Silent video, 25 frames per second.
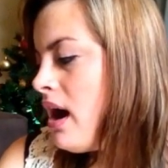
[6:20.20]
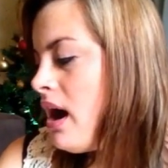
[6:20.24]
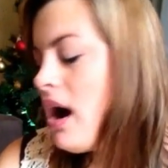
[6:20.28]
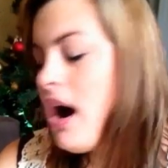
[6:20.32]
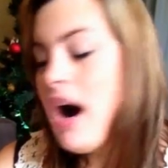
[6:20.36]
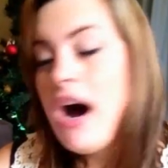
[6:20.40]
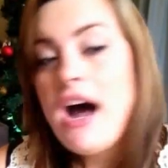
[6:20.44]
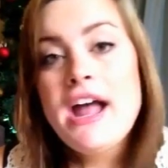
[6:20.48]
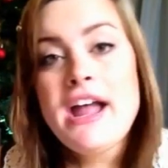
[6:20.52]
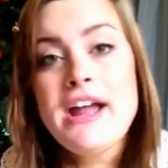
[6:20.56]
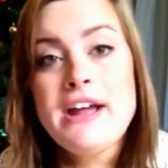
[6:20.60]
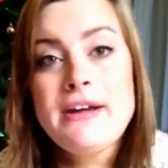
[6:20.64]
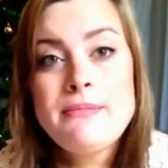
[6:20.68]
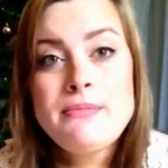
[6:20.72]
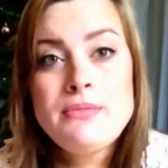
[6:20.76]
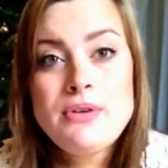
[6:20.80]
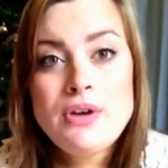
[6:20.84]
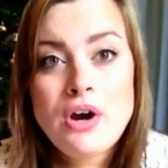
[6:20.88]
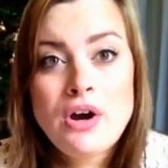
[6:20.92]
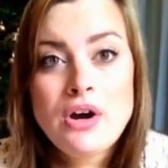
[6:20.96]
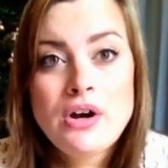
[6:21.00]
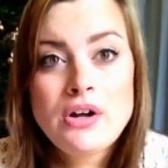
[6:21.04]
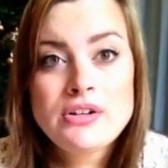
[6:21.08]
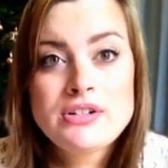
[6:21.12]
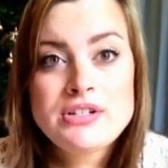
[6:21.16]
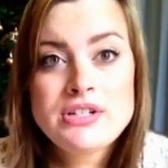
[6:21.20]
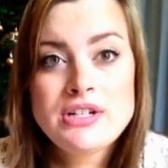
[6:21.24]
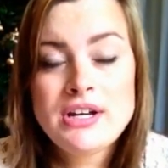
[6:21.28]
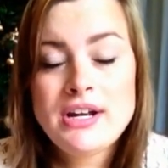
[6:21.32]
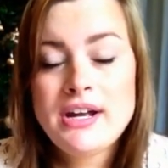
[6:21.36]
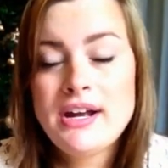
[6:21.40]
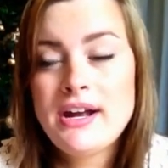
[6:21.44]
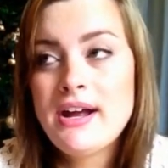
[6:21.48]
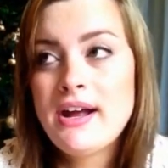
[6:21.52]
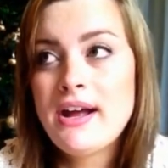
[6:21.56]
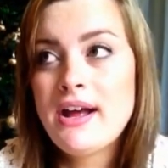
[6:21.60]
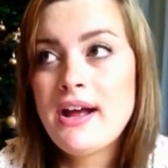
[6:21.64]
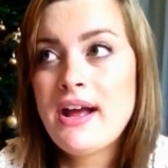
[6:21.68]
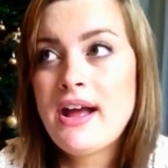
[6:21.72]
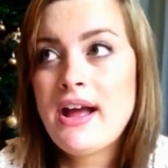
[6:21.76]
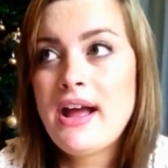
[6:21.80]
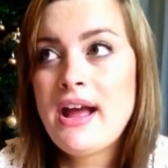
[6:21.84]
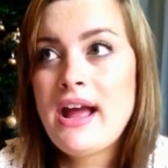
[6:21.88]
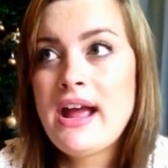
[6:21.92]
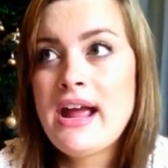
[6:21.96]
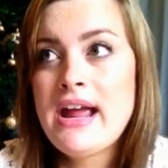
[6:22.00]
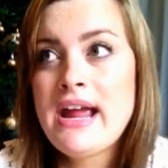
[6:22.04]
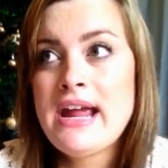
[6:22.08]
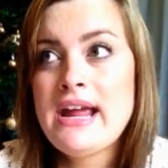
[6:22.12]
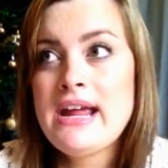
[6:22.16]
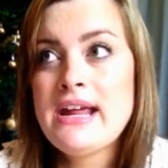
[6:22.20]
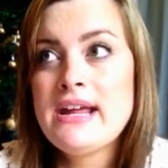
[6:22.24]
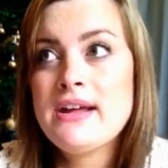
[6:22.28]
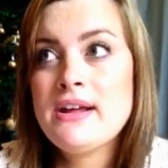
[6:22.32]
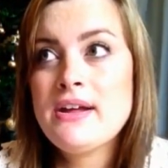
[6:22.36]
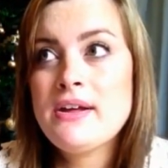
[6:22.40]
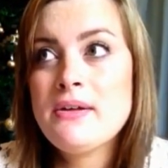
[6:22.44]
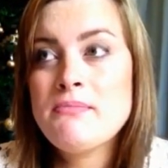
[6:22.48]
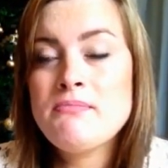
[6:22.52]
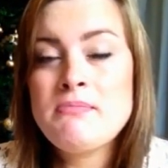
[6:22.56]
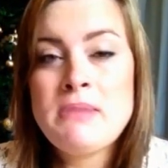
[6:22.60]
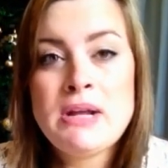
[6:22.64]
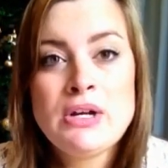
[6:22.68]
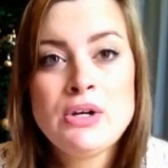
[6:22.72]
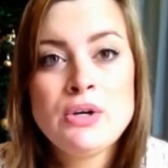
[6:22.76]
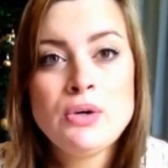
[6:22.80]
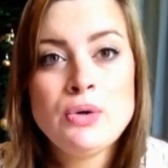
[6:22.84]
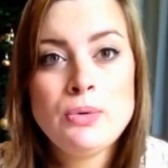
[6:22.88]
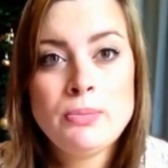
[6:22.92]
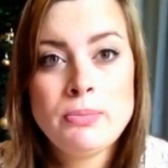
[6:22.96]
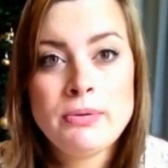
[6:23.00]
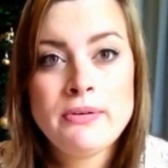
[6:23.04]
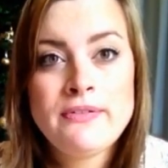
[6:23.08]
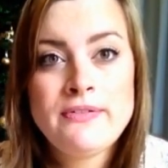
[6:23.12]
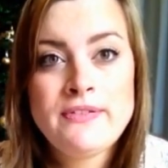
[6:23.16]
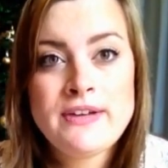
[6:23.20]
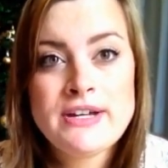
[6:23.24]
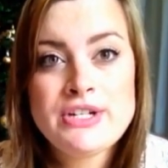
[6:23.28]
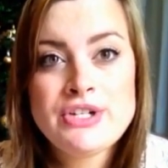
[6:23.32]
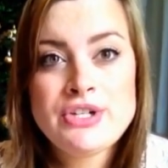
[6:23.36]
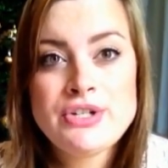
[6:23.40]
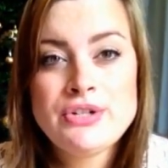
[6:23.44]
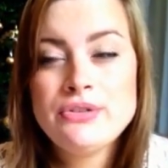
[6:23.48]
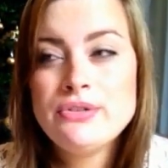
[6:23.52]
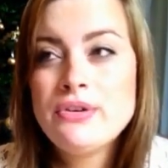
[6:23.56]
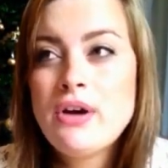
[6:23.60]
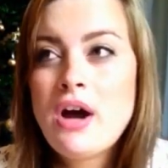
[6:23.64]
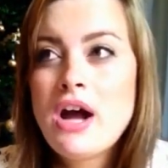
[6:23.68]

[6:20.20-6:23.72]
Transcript: I am not a medical professional.